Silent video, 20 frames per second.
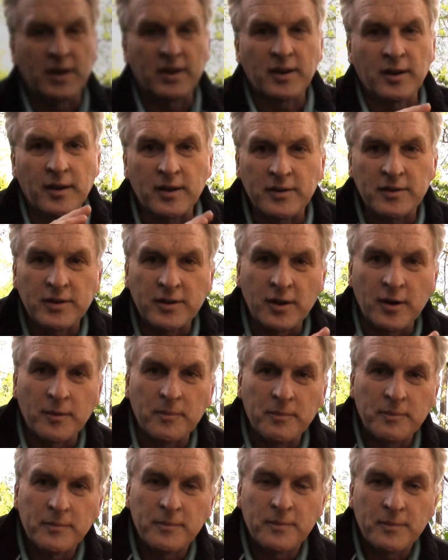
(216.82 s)
the
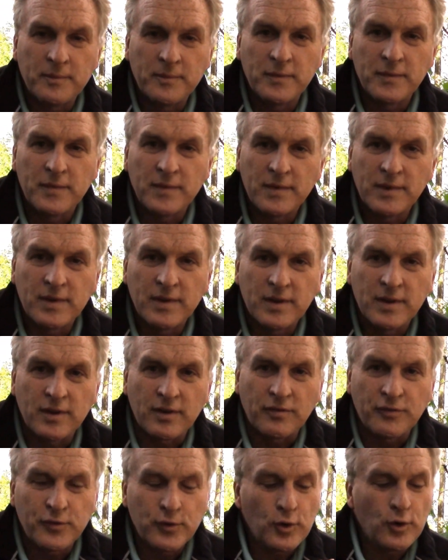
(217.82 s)

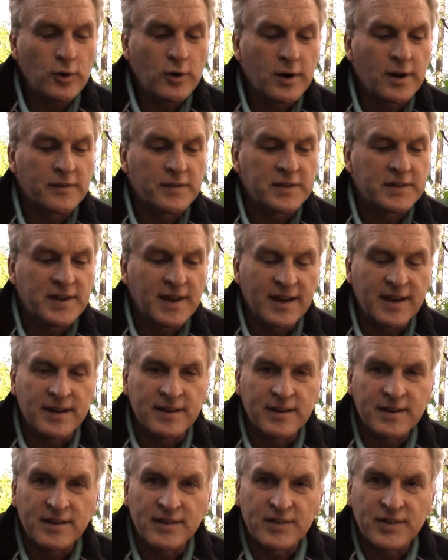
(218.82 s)
floor of the
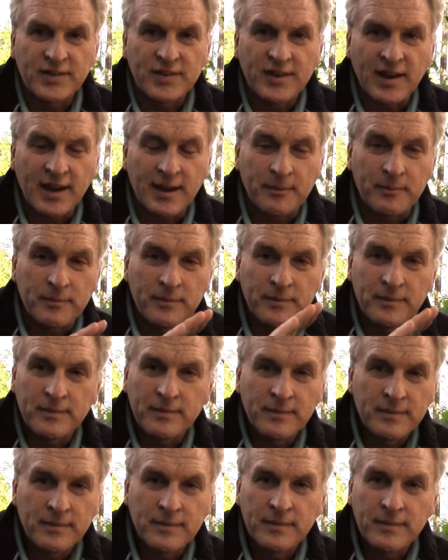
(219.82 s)
tent is the same
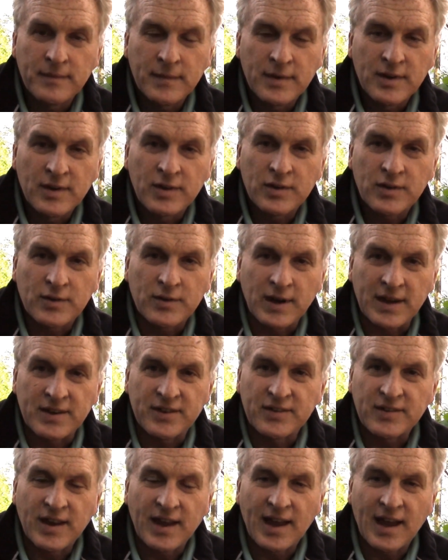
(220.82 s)
strength
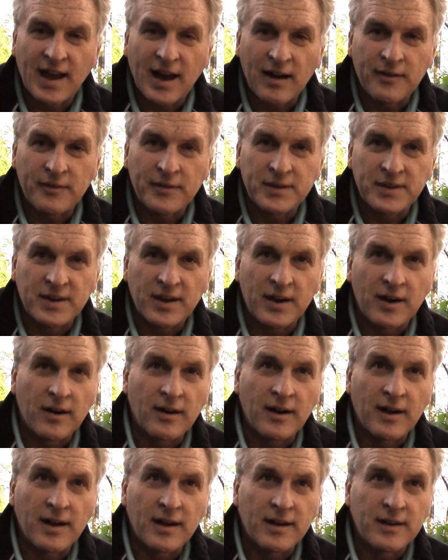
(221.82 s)
as they have in
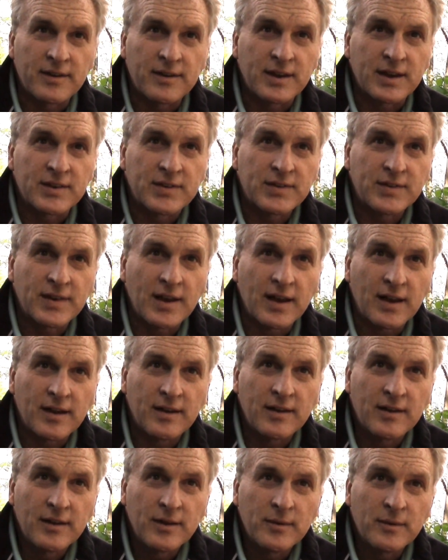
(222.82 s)
their, I think it's
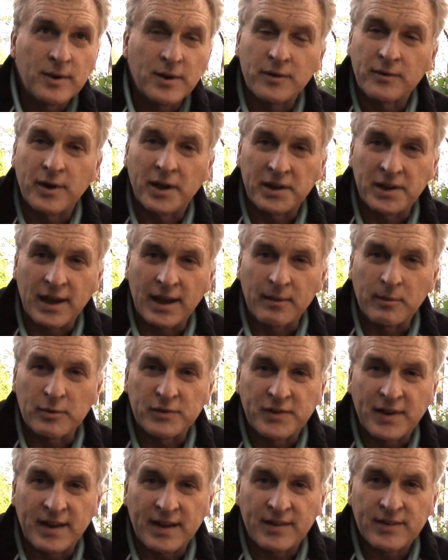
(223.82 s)
Red Label
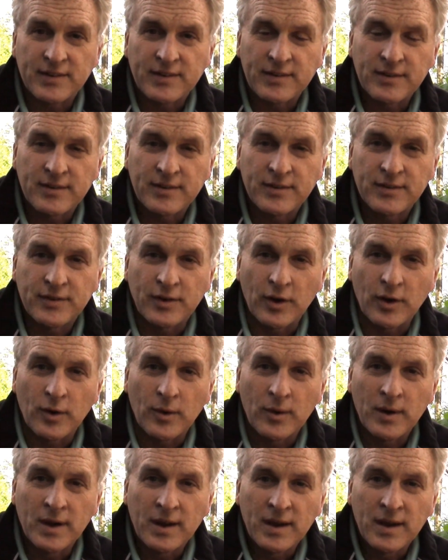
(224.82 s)
tents. So